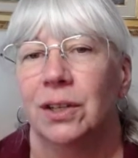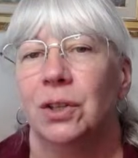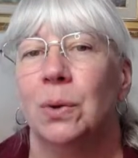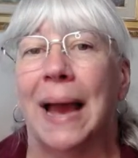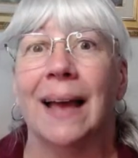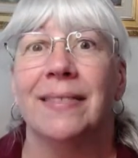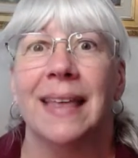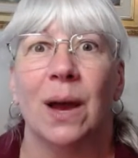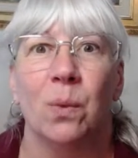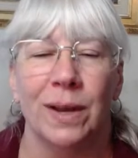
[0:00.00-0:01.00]
you add
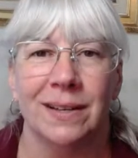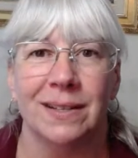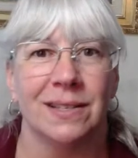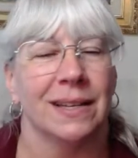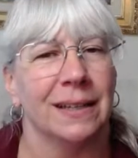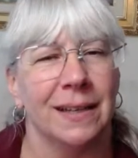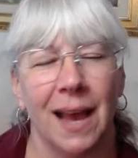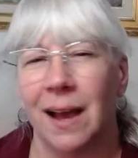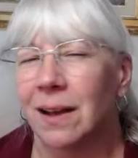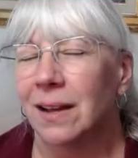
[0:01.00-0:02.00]
that win saying,
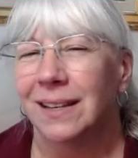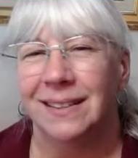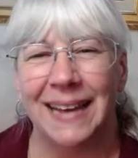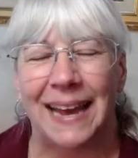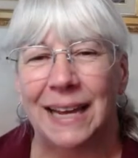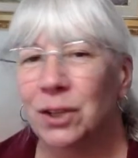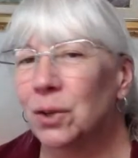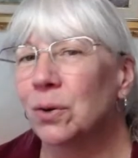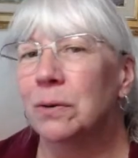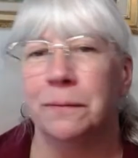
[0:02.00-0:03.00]
yeah, yay
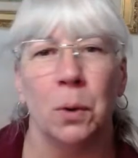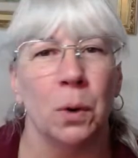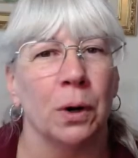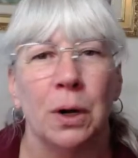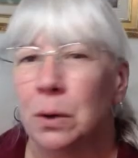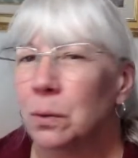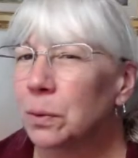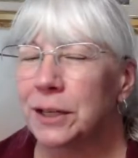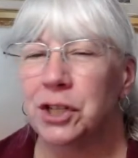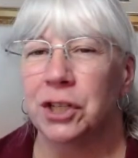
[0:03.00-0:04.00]
you for
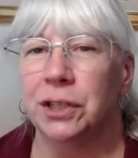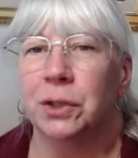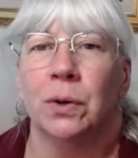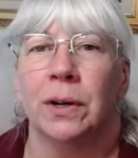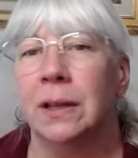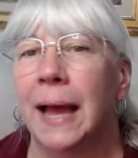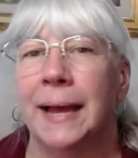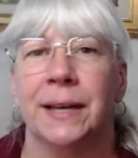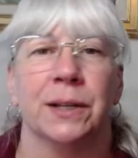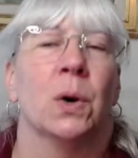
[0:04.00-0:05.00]
reaching your
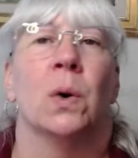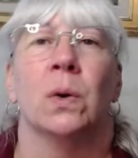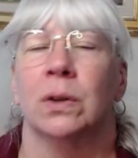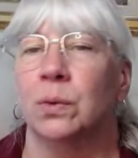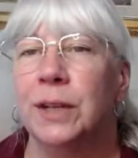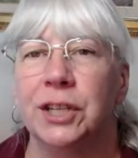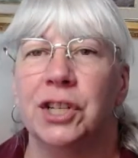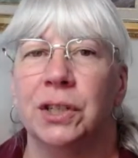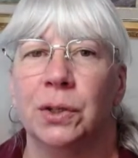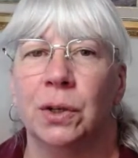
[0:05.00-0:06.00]
client goal or
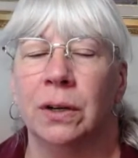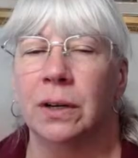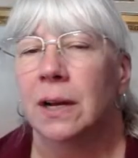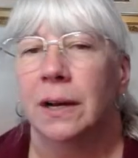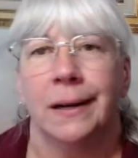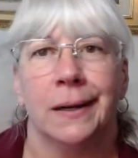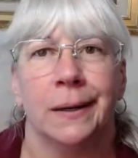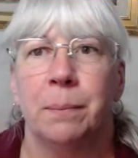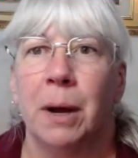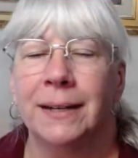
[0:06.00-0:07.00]
reaching your
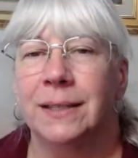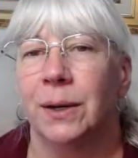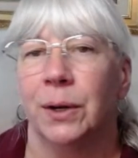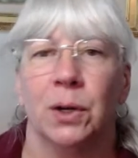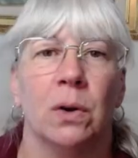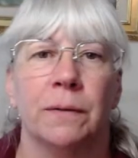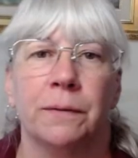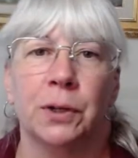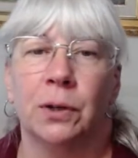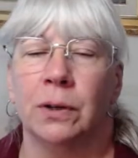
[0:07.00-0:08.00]
monetary goal
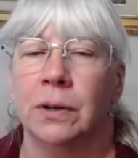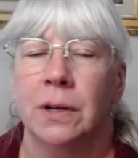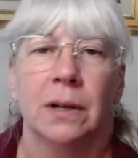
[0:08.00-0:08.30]
for your